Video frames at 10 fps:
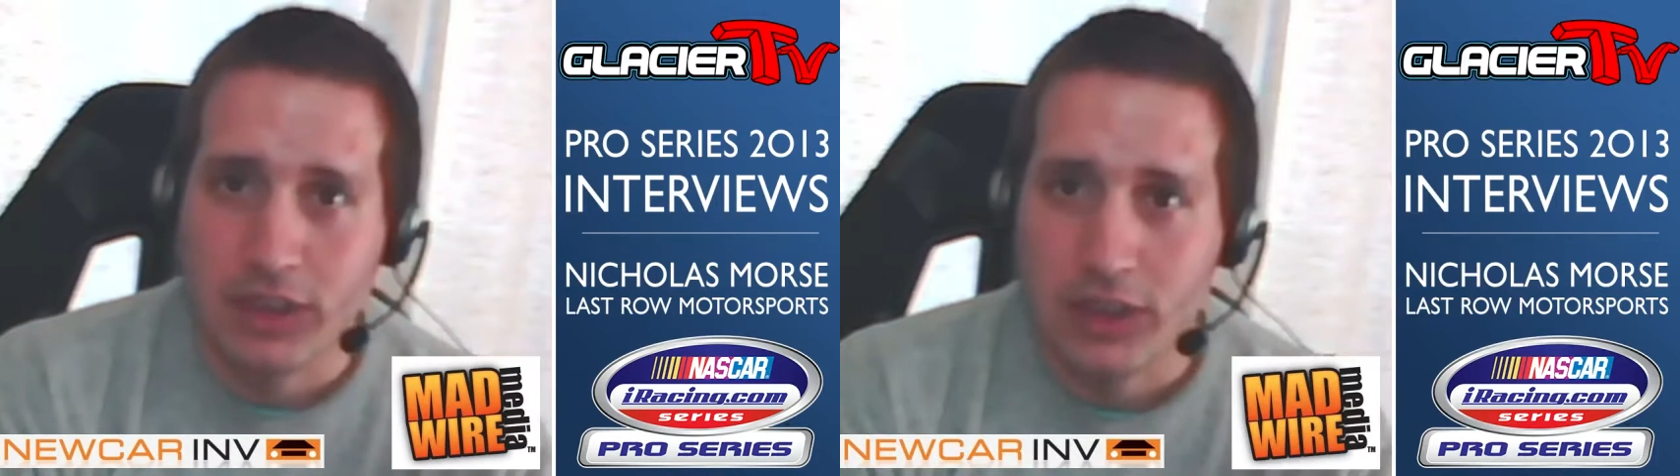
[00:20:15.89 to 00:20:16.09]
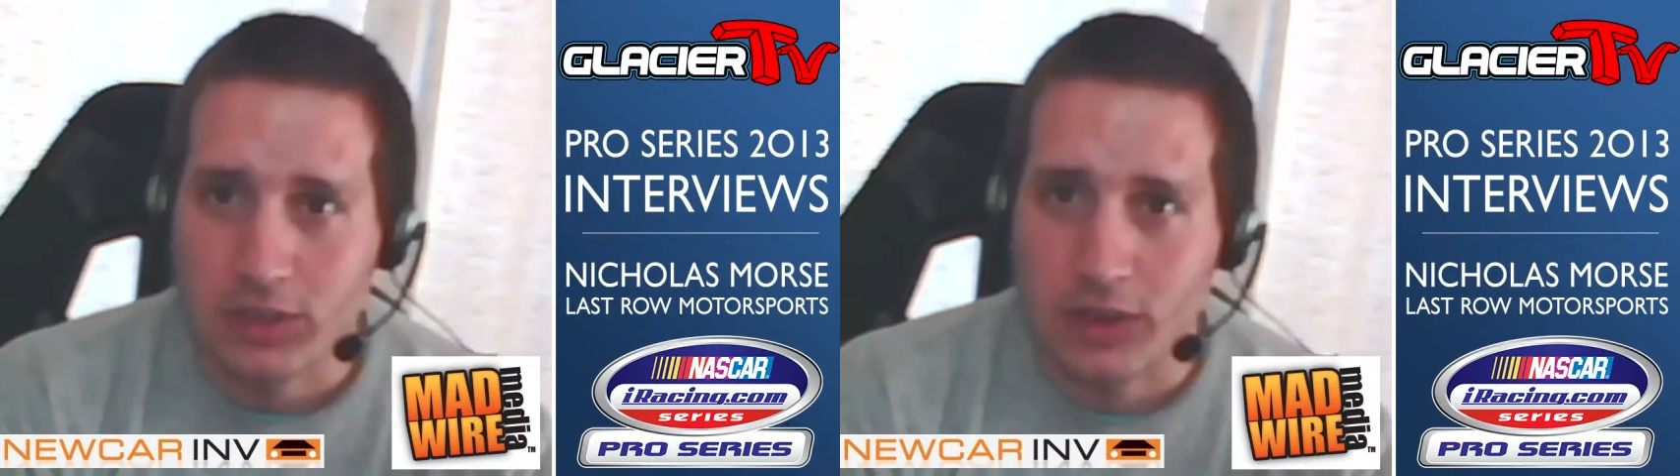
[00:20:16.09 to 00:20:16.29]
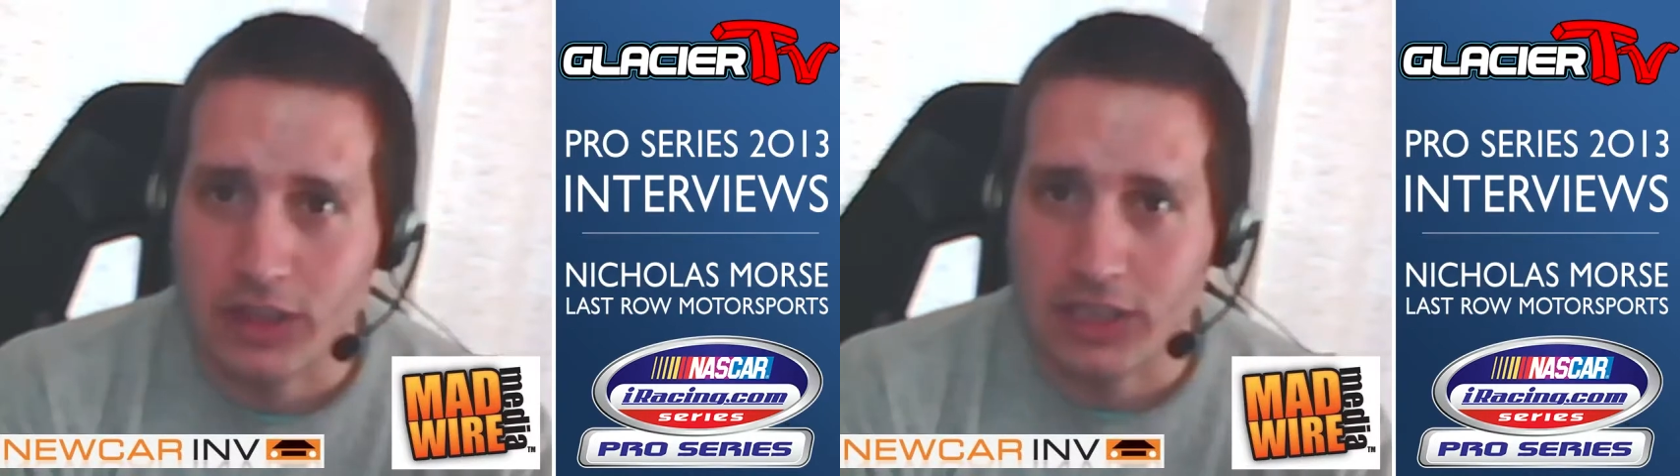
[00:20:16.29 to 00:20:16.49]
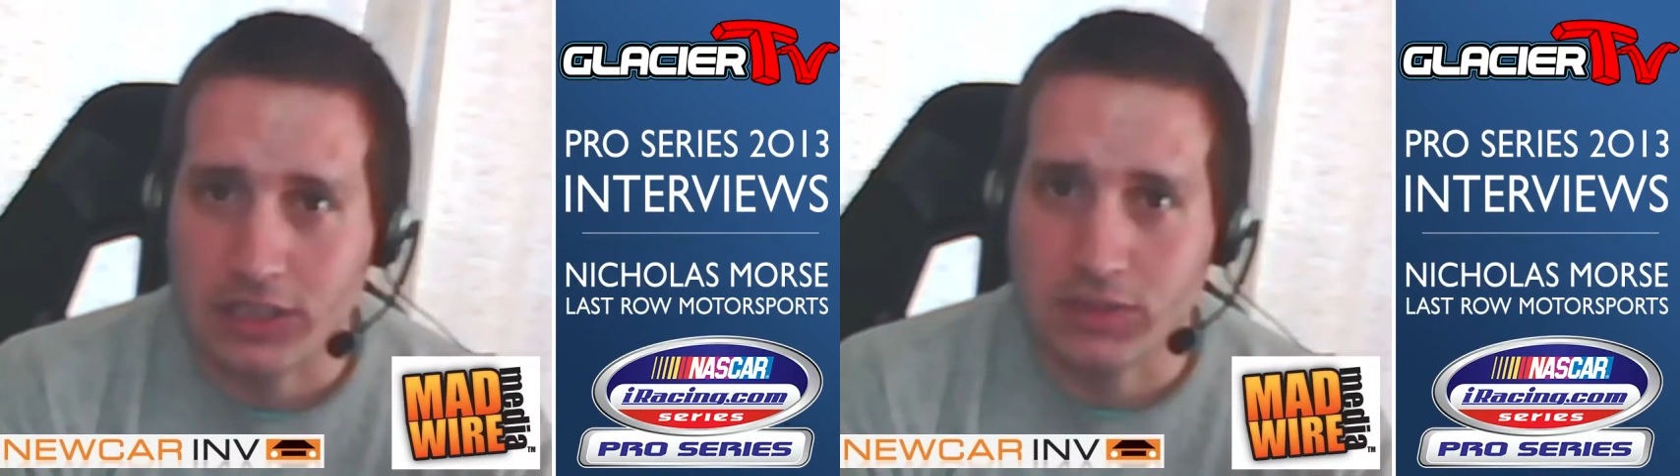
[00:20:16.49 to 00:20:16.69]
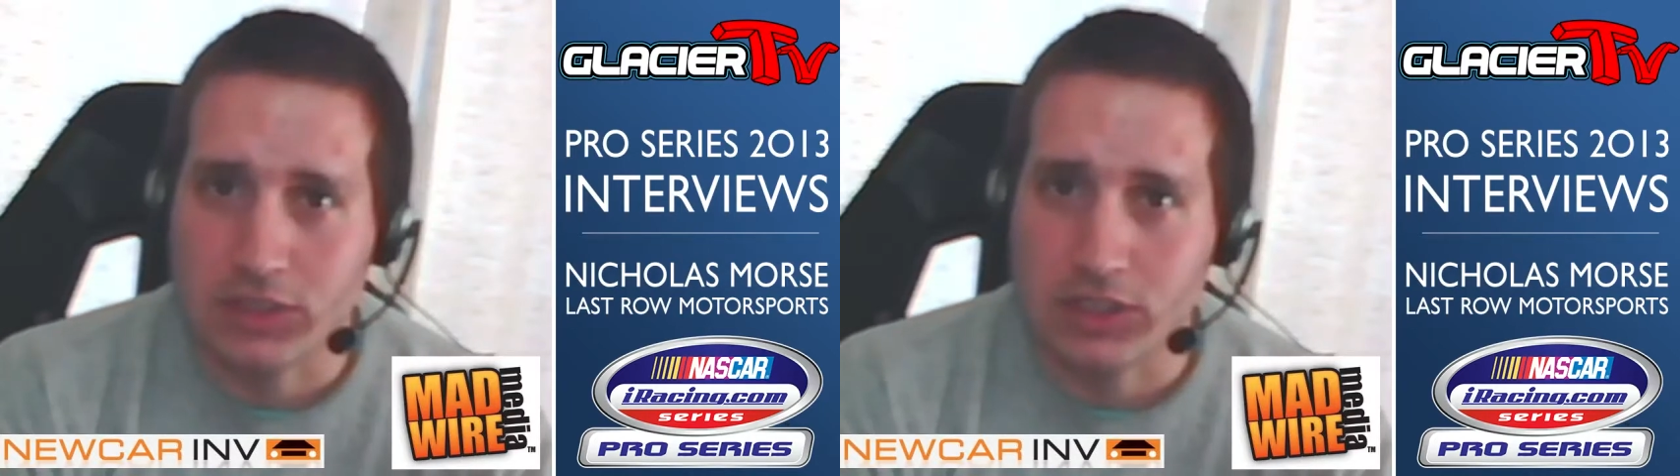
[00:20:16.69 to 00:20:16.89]
So I think he's
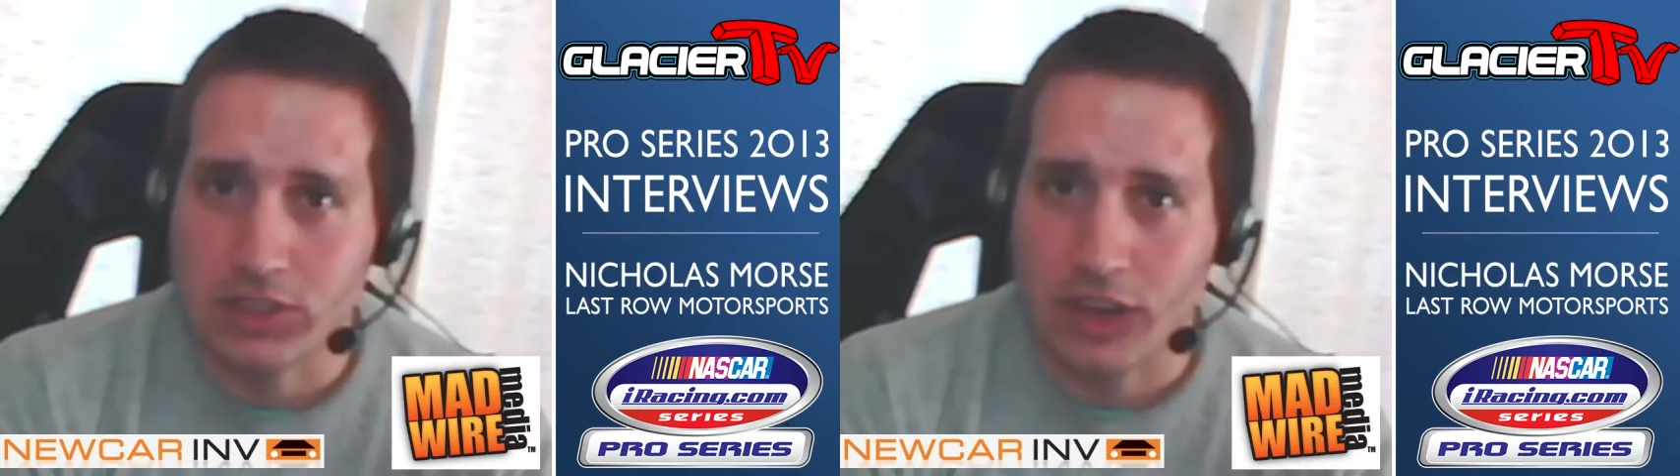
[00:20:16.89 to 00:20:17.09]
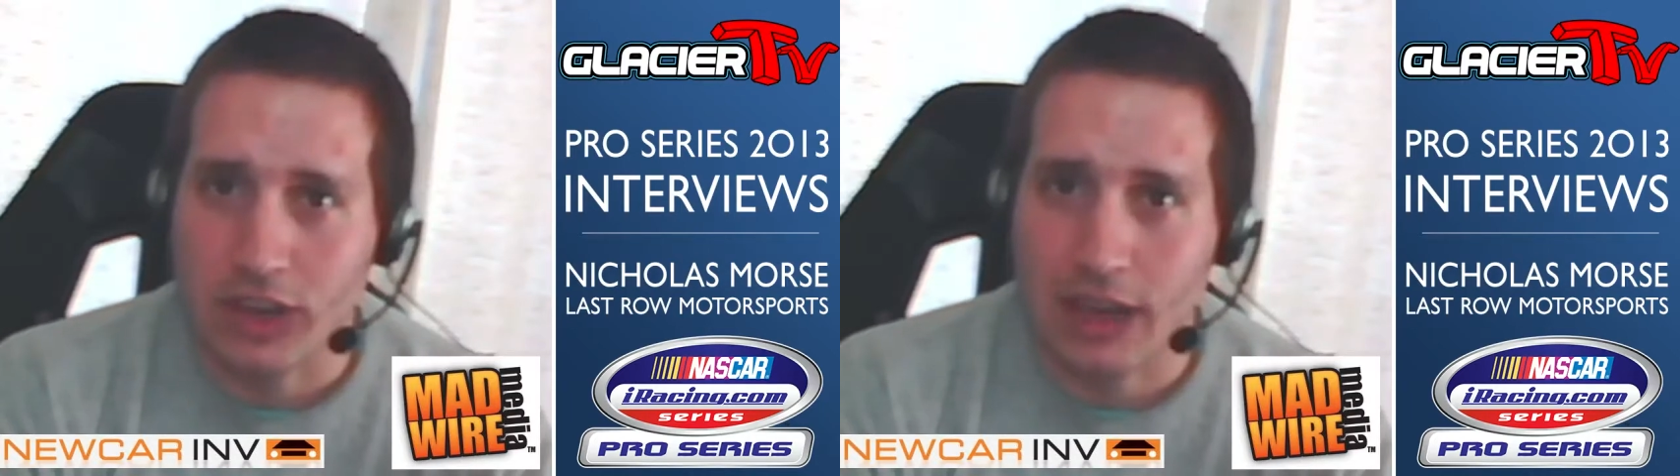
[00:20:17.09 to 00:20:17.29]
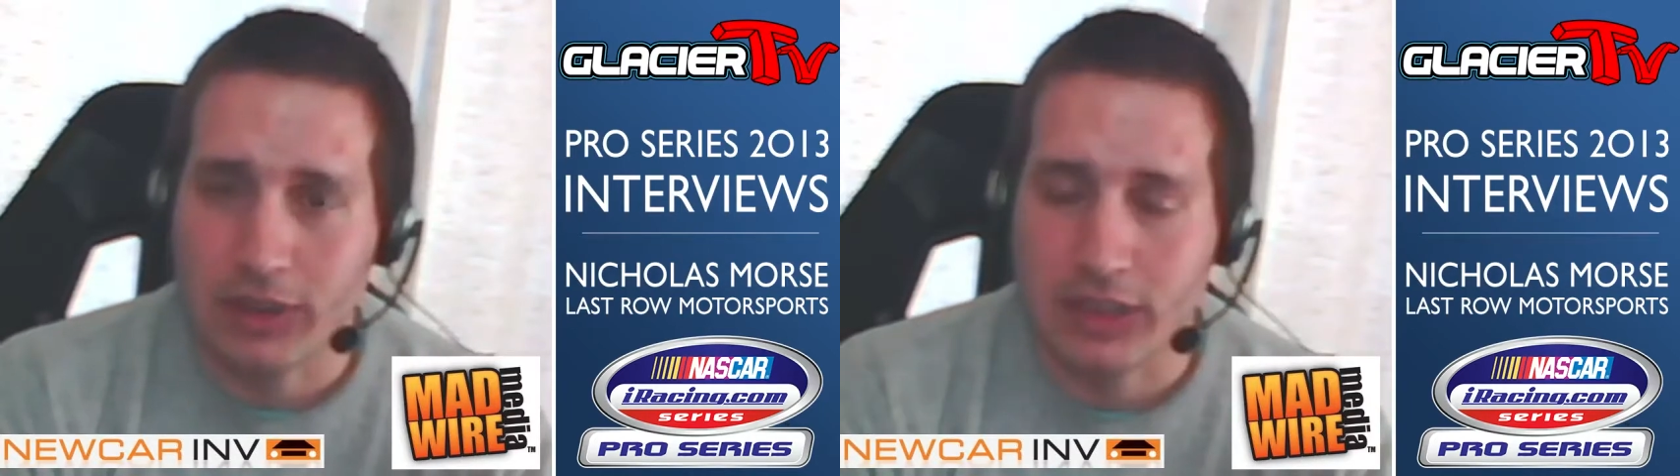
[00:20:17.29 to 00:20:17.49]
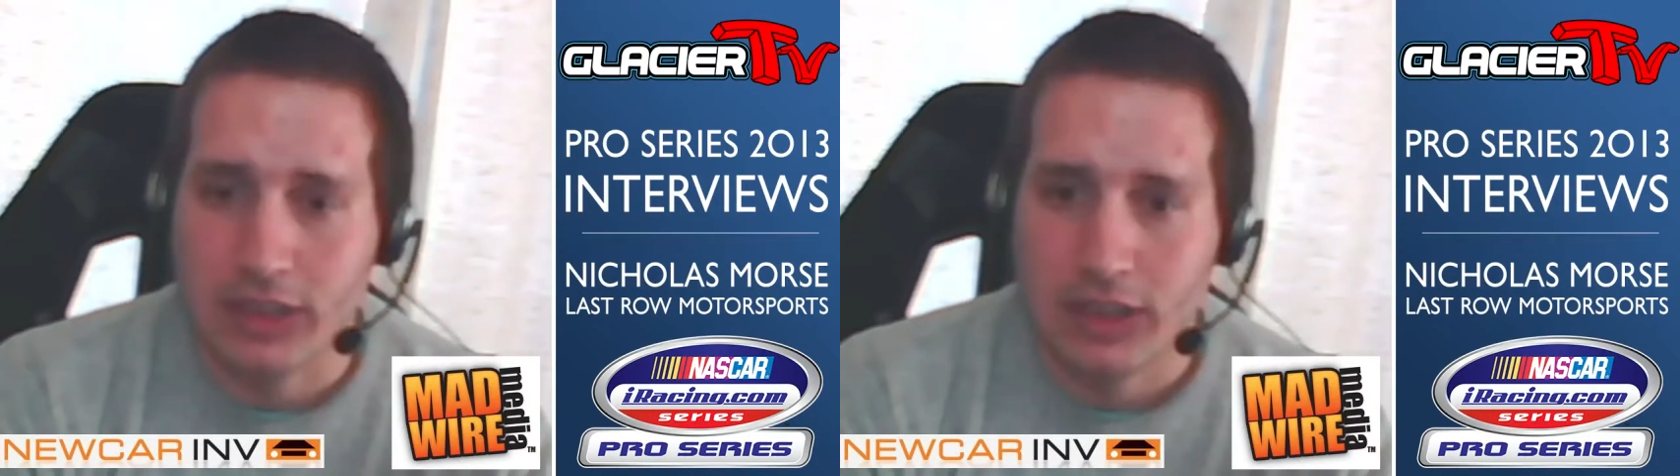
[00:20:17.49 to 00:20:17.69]
doing a good job, and